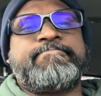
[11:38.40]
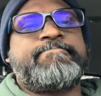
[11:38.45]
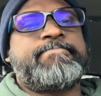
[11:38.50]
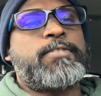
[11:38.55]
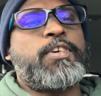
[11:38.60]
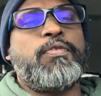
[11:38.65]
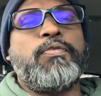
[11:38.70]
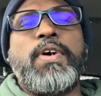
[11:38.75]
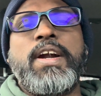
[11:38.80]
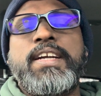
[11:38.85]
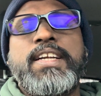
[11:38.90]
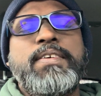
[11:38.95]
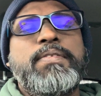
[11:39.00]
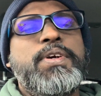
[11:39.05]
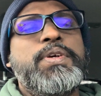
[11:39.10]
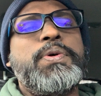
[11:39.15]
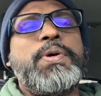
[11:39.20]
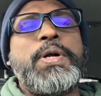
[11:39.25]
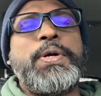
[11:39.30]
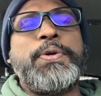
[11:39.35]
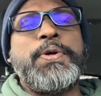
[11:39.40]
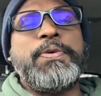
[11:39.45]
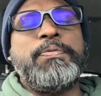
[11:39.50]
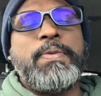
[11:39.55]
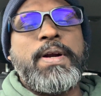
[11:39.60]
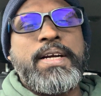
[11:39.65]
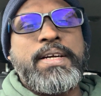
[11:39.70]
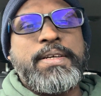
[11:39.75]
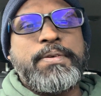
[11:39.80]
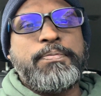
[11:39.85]
but focus on the
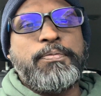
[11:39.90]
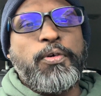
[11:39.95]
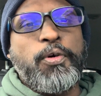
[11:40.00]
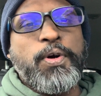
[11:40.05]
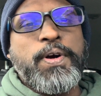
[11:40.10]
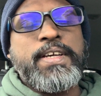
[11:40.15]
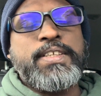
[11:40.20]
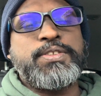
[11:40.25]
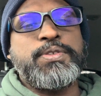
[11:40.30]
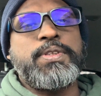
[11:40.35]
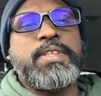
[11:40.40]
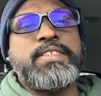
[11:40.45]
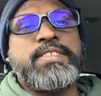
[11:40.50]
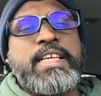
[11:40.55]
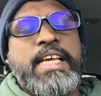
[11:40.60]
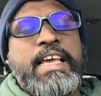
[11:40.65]
security, fix it.